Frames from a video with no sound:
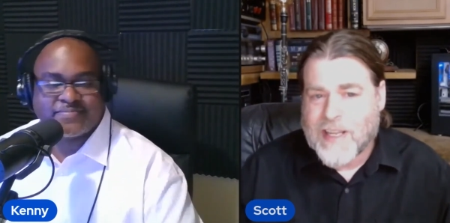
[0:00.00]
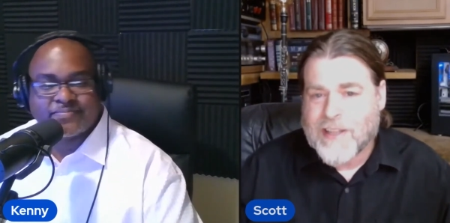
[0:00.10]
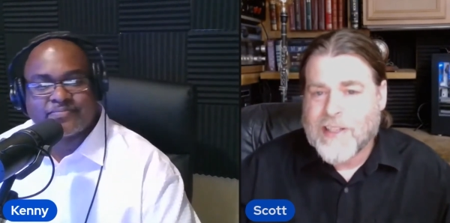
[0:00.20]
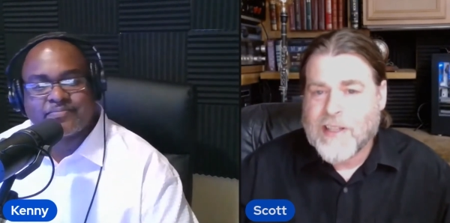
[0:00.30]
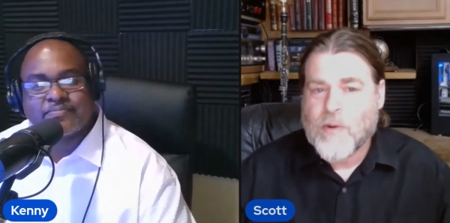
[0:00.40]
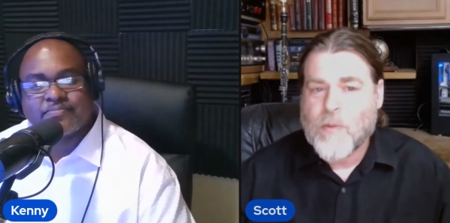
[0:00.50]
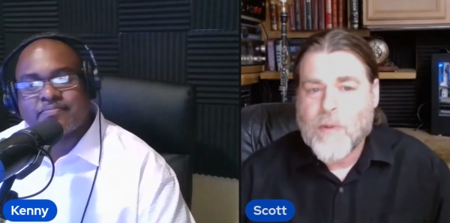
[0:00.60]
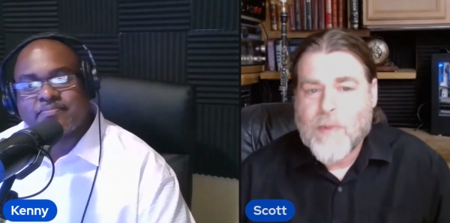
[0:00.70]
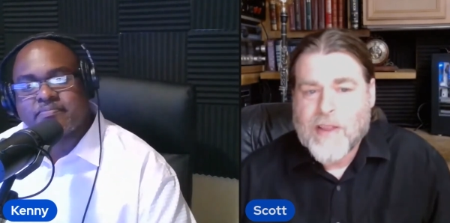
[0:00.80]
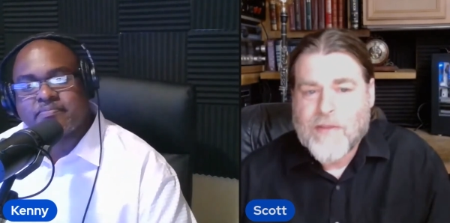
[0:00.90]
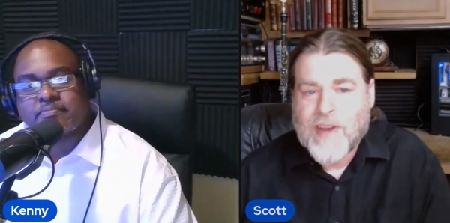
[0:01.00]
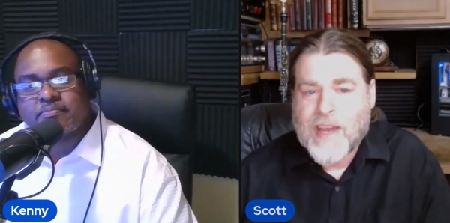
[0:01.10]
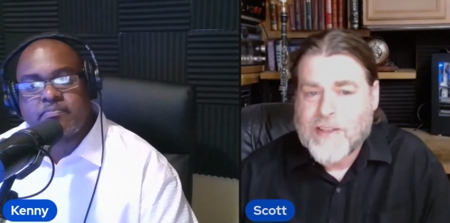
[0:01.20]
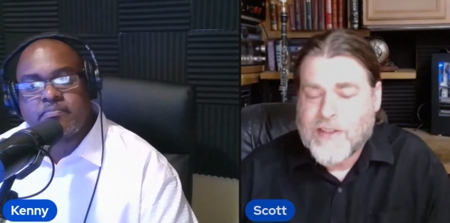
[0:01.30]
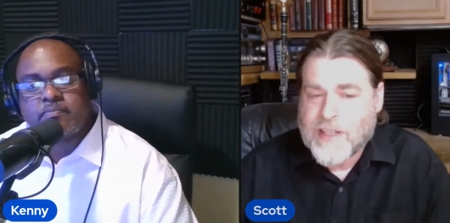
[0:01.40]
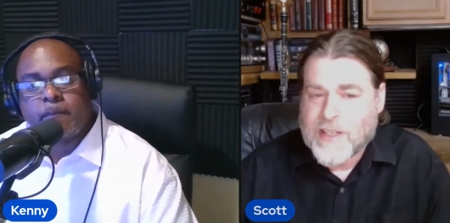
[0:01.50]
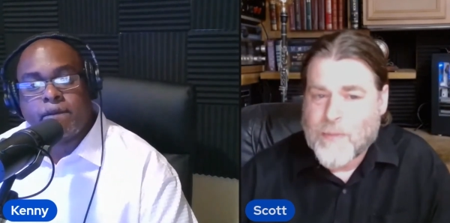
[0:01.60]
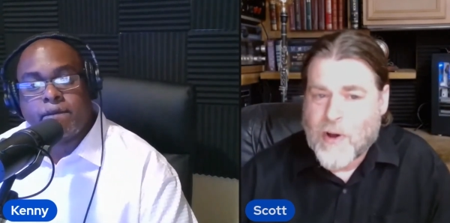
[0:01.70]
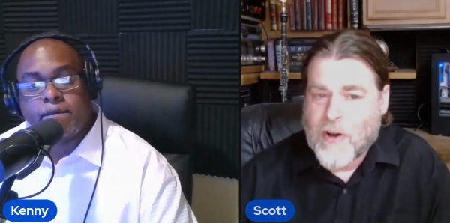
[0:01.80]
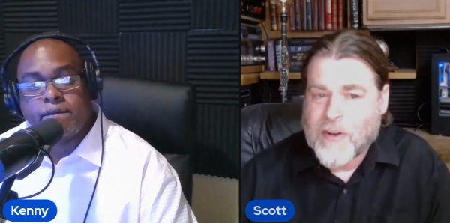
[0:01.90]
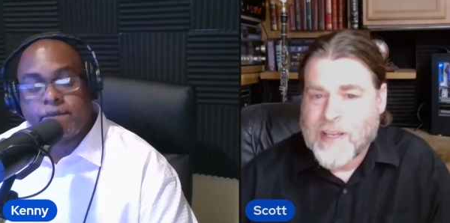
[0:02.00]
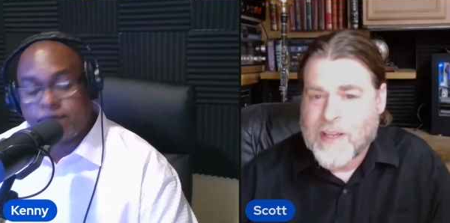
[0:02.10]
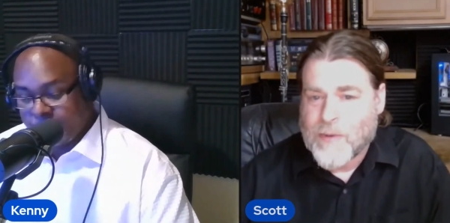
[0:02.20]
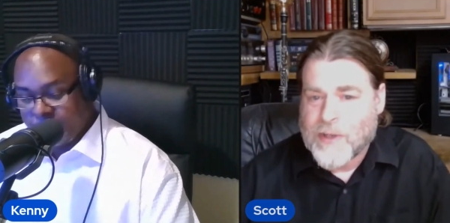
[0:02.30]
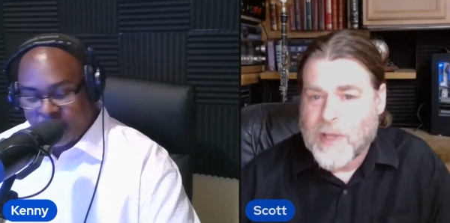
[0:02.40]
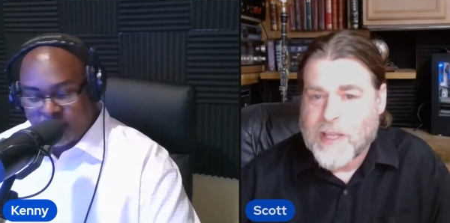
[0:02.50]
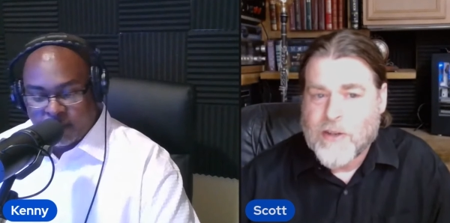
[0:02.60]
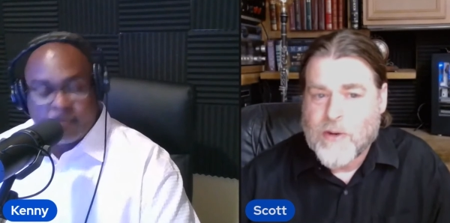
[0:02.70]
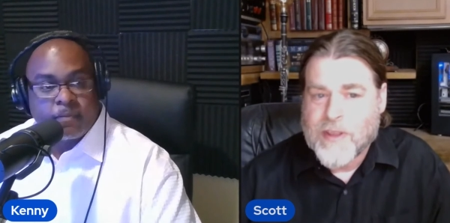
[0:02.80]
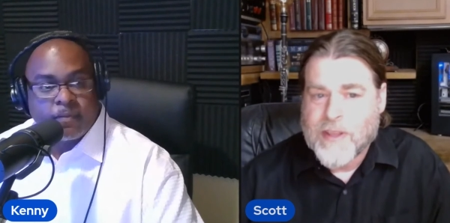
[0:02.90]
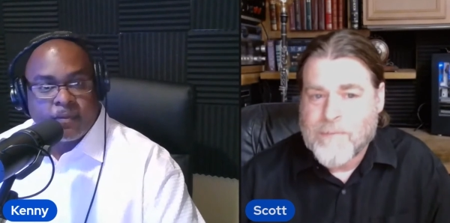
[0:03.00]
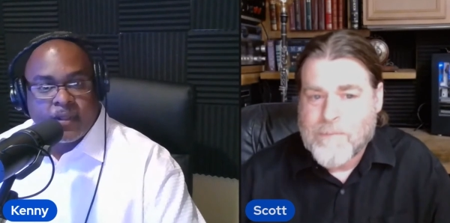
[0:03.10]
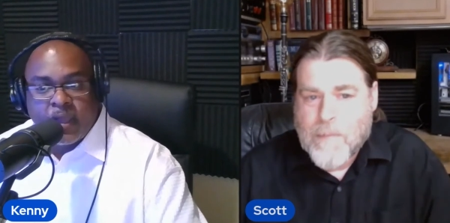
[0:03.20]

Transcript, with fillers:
Speaker 1: us a little more about the van that you just bought and what you plan to do with it?